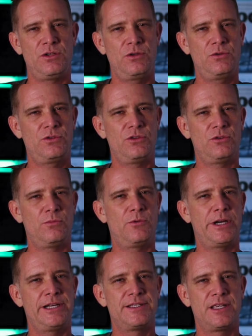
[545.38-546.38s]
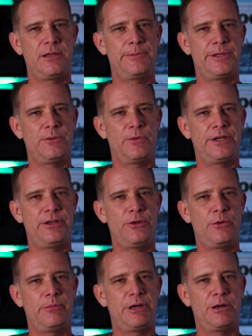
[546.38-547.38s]
YouTube. Why does anybody want to
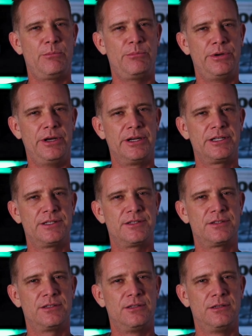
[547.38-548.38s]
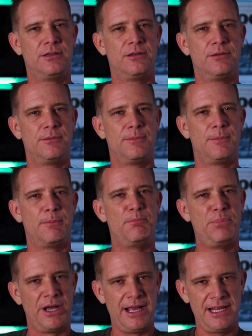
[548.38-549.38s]
know about books?
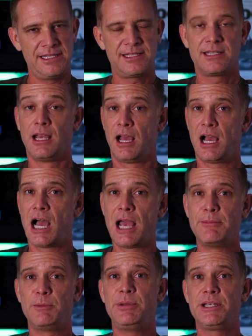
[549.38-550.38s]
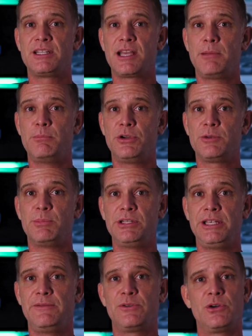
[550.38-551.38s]
But I'm a big time book
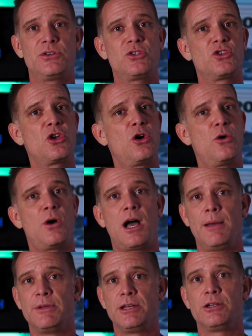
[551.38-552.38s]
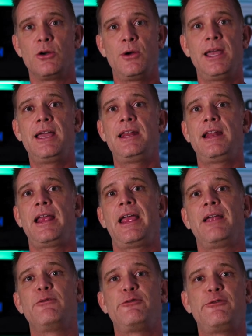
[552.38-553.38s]
believer, so I'm going to go ahead
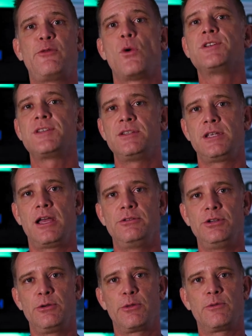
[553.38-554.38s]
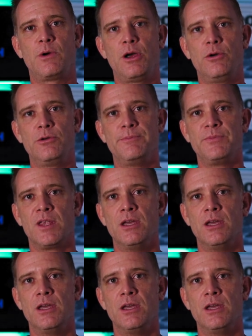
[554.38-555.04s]
and force it down your throat.